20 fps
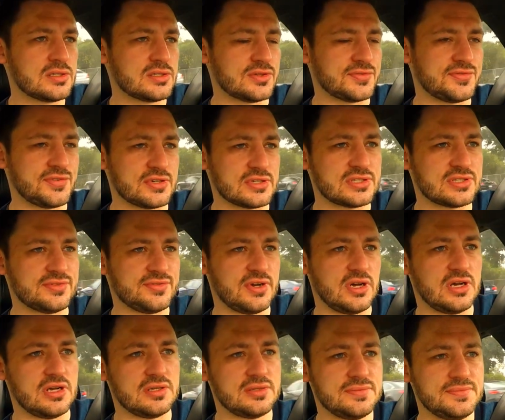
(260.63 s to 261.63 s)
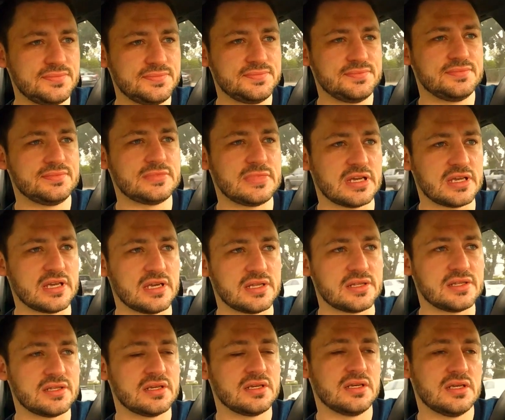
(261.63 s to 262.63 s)
So first of all,
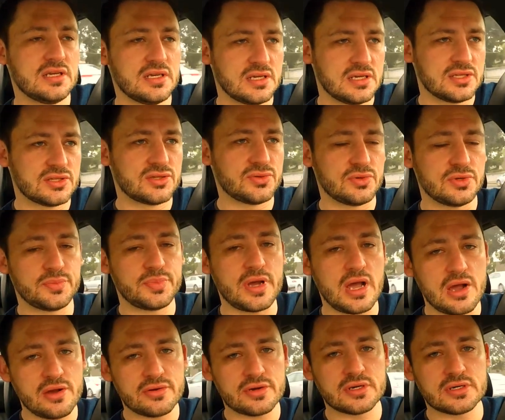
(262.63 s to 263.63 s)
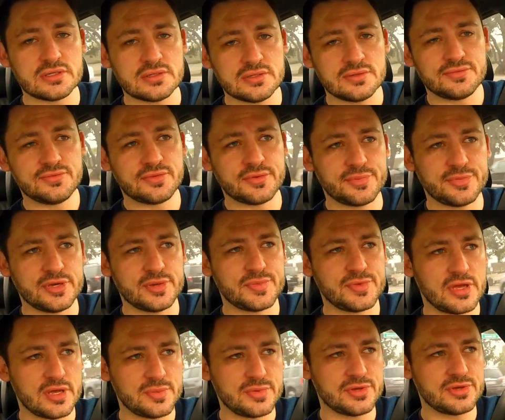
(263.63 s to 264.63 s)
again, twin power for
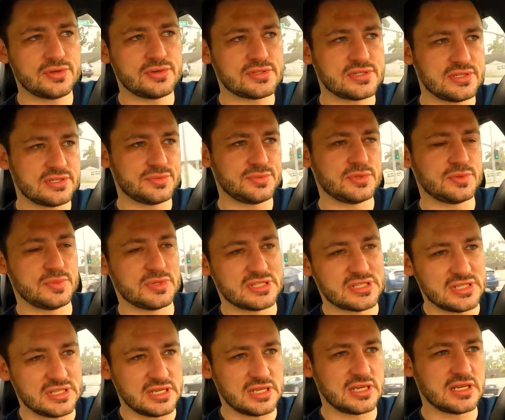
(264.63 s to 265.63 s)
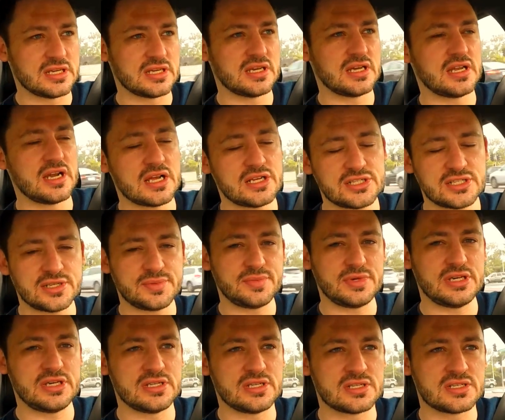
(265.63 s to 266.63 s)
BMW is a little bit misleading. It actually
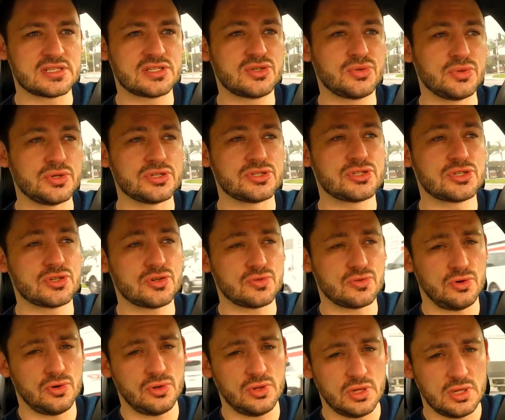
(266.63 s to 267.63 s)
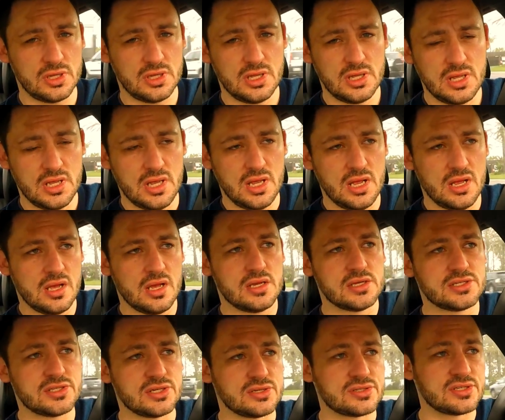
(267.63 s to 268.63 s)
means twin scroll.
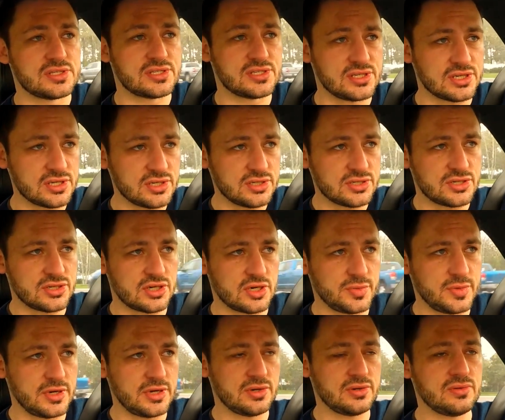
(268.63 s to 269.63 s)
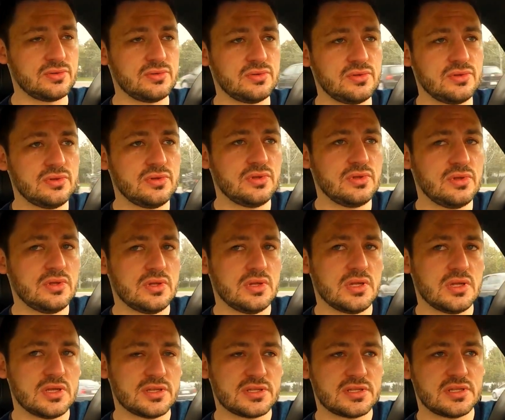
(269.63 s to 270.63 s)
So it's a single turbo,
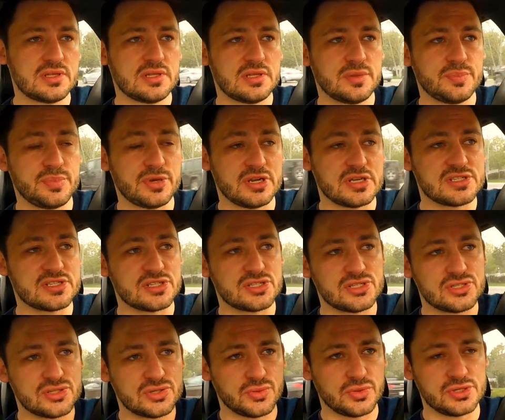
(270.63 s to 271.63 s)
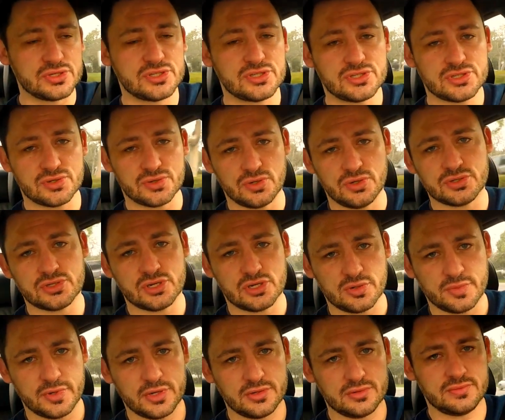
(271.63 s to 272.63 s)
but it's a twin scroll
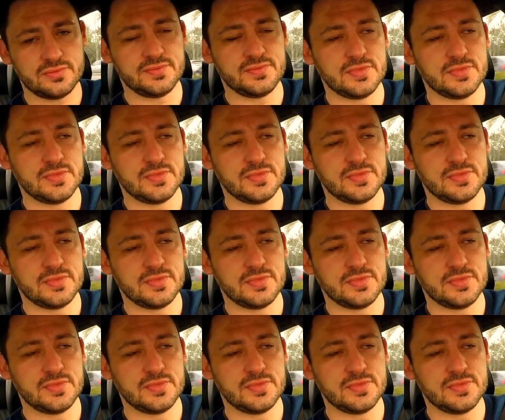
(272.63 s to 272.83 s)
turbo.